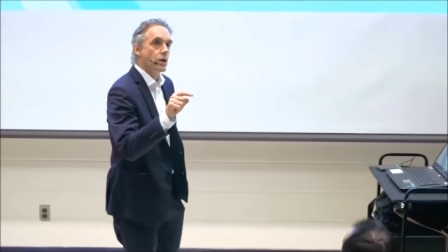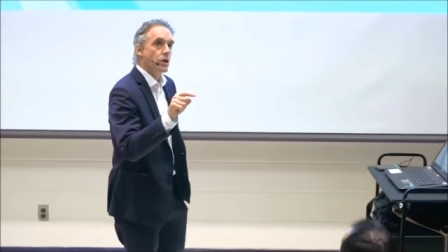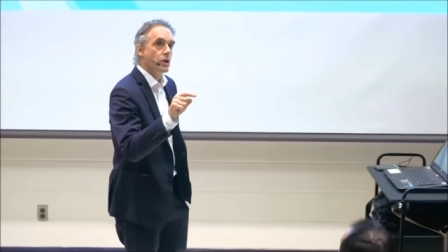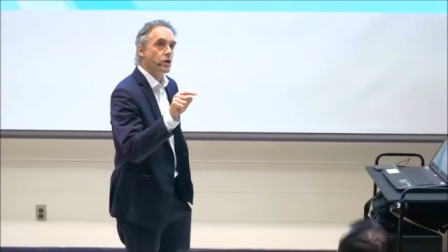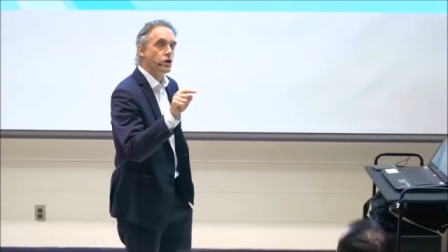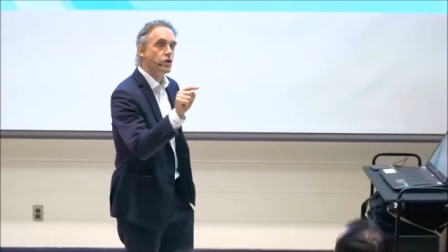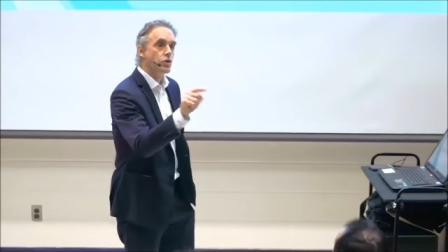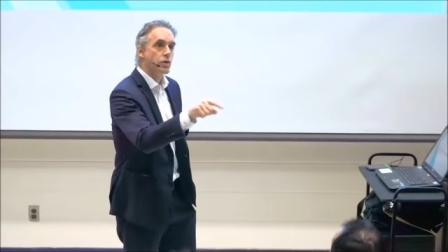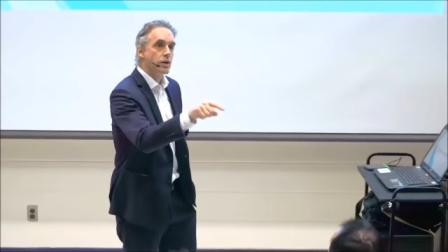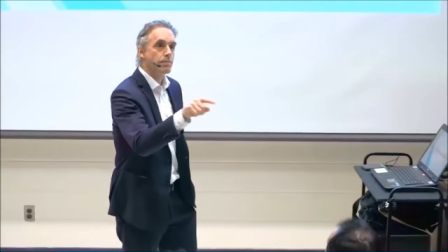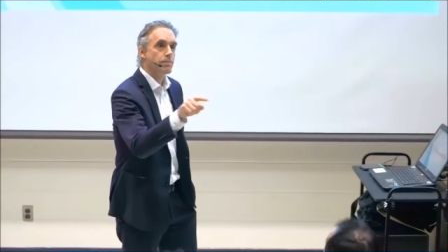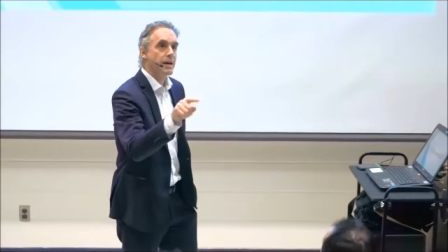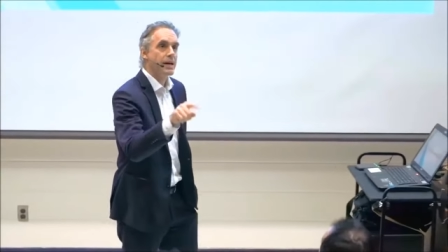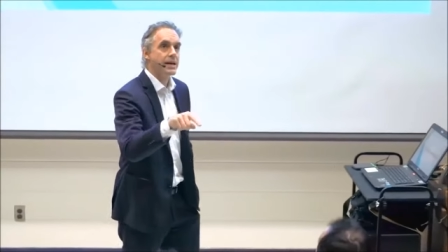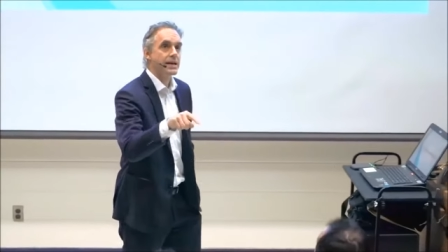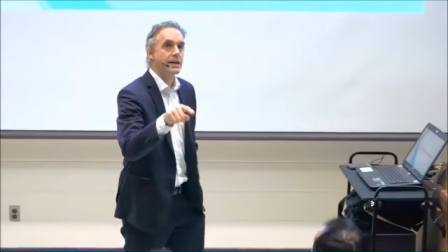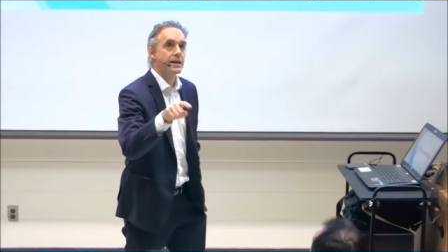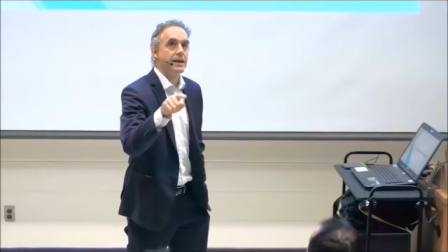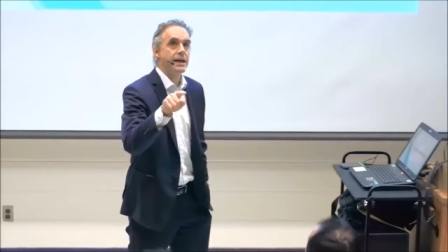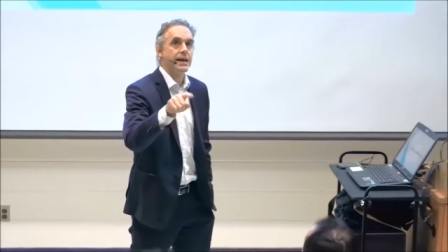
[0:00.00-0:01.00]
you could
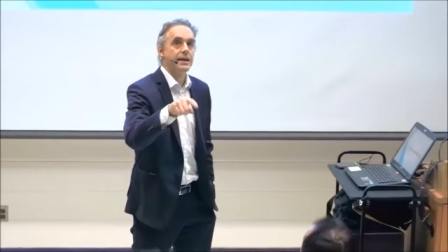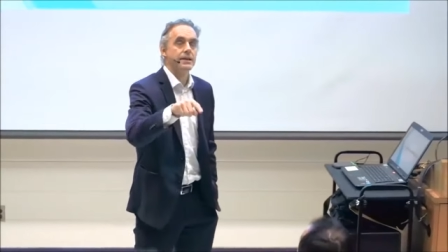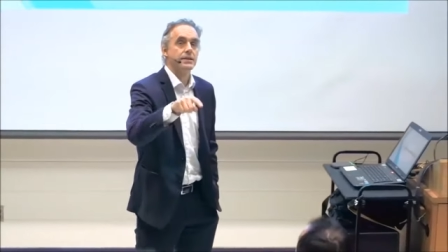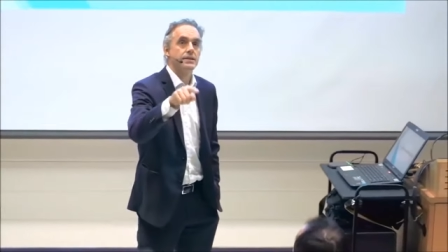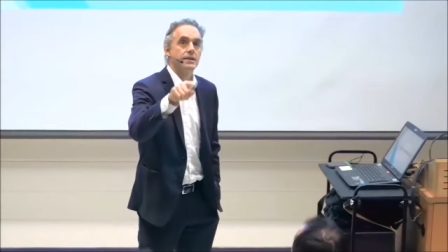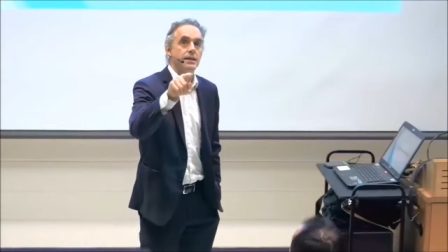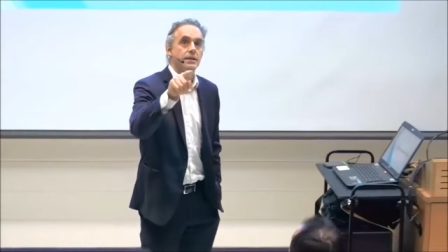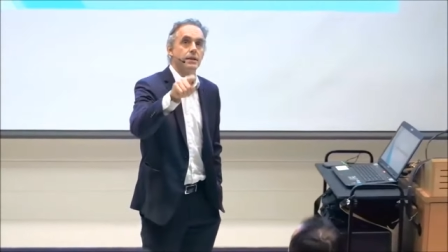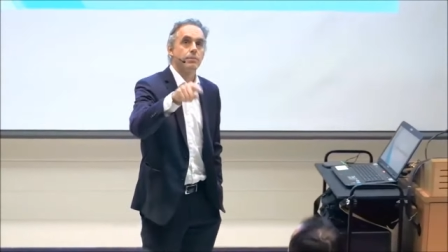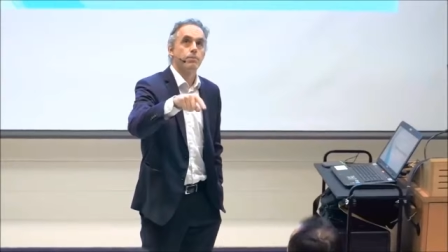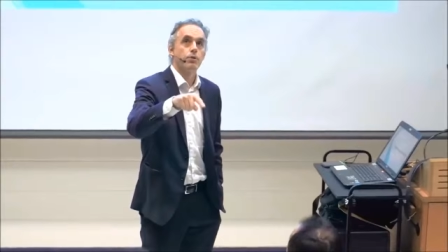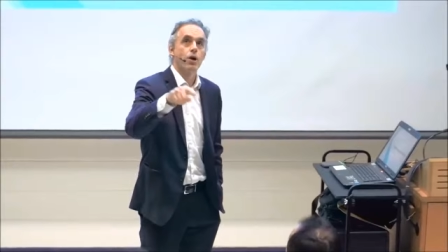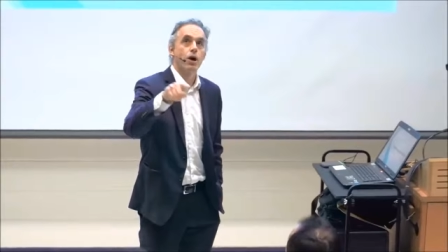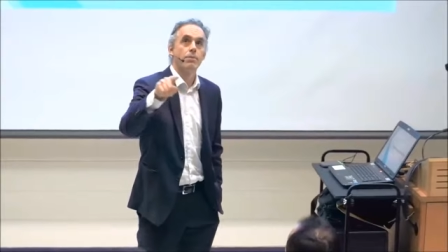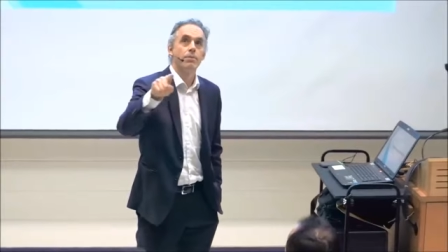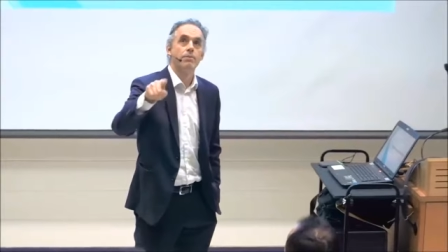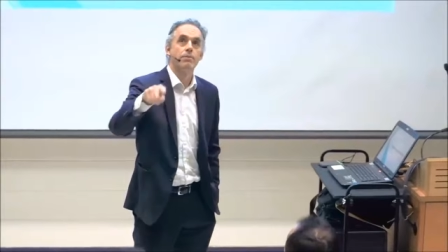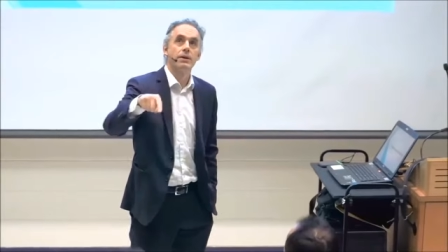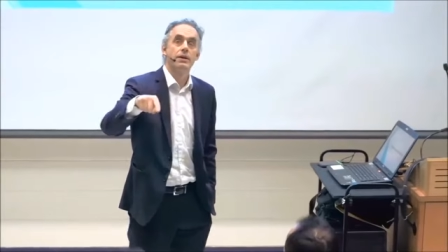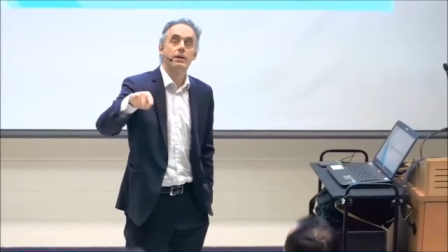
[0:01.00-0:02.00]
make a case that the
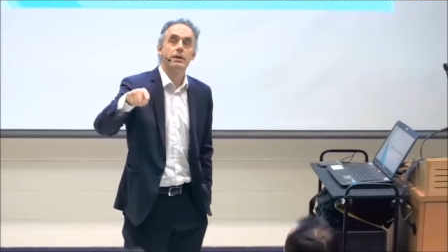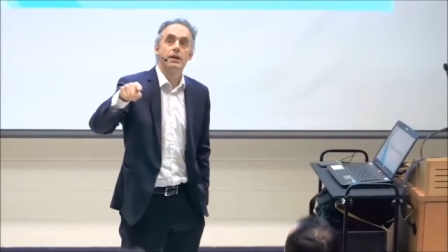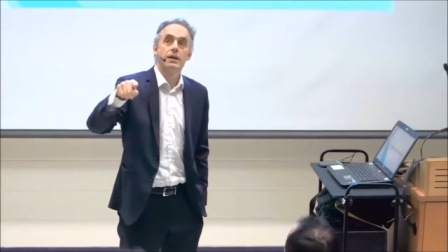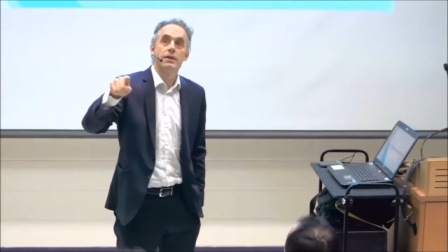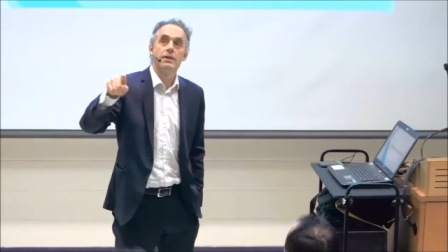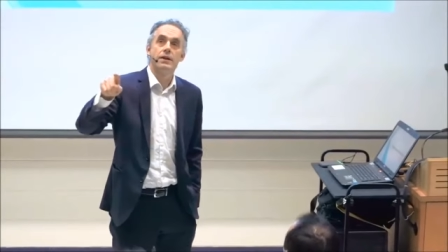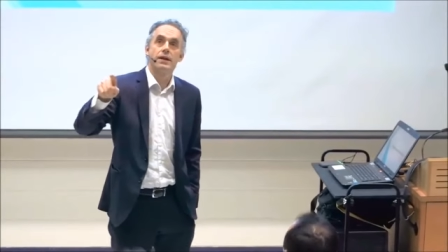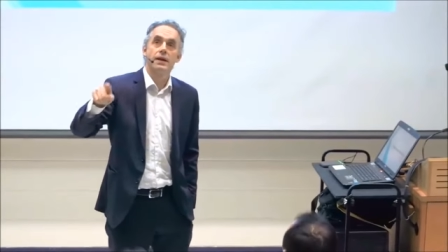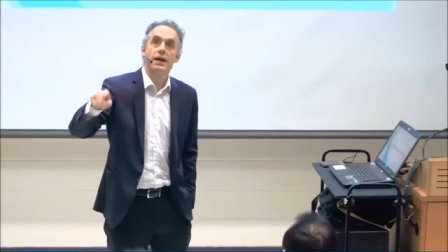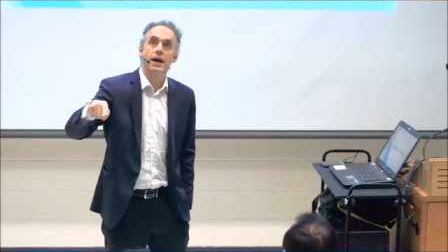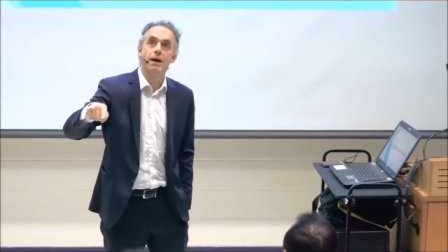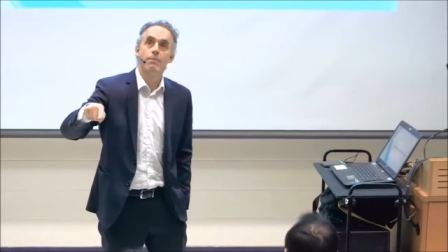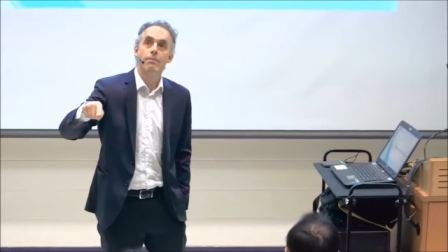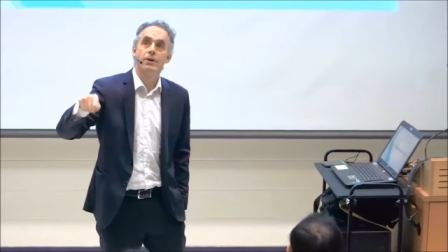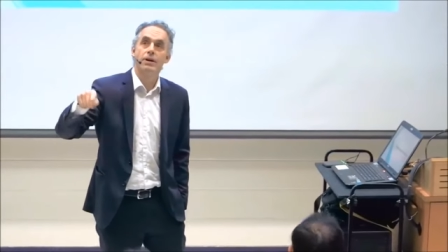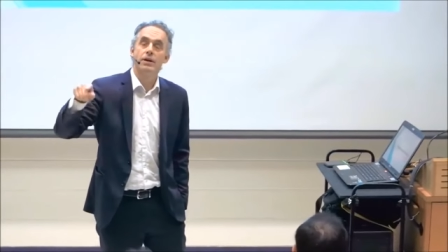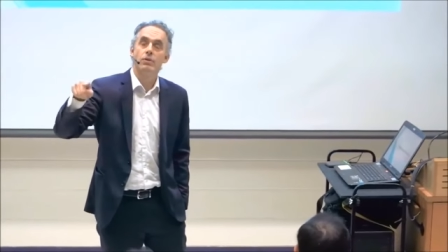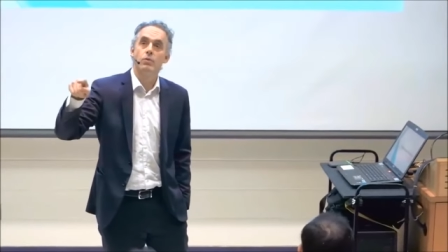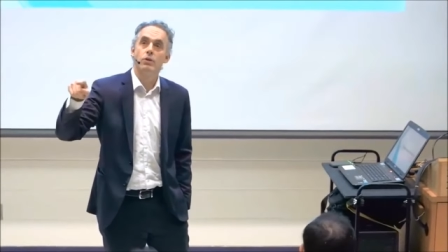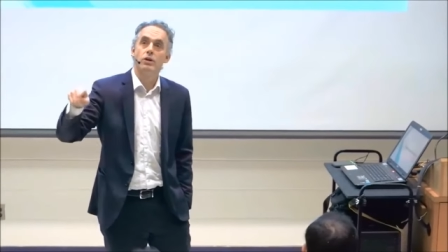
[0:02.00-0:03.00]
probability that a
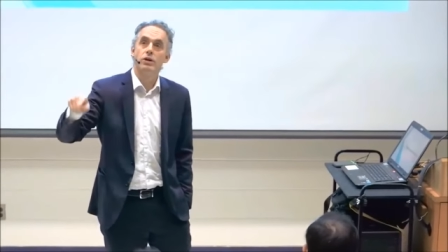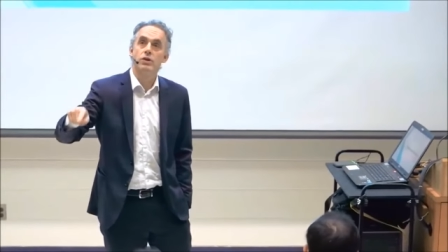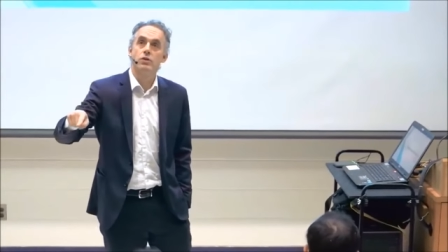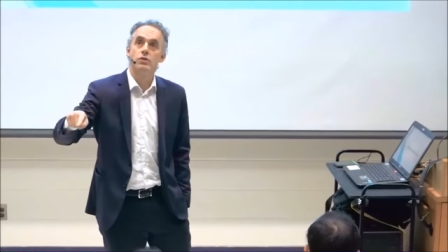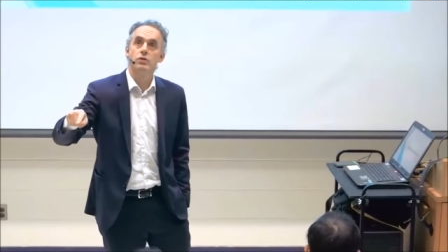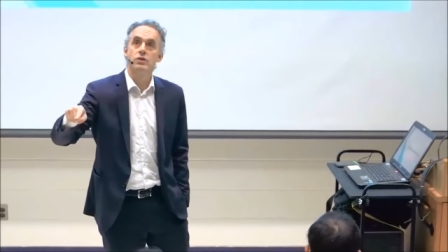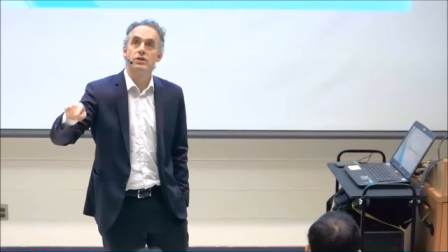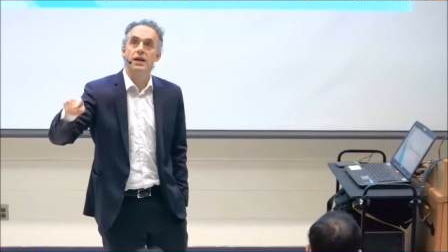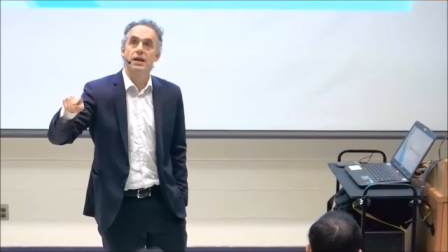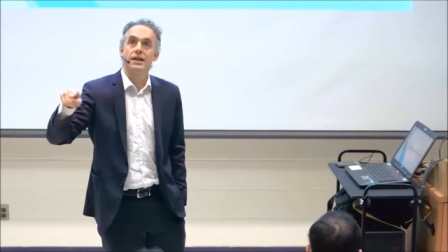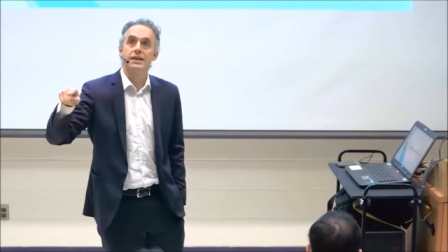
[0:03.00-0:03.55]
company will use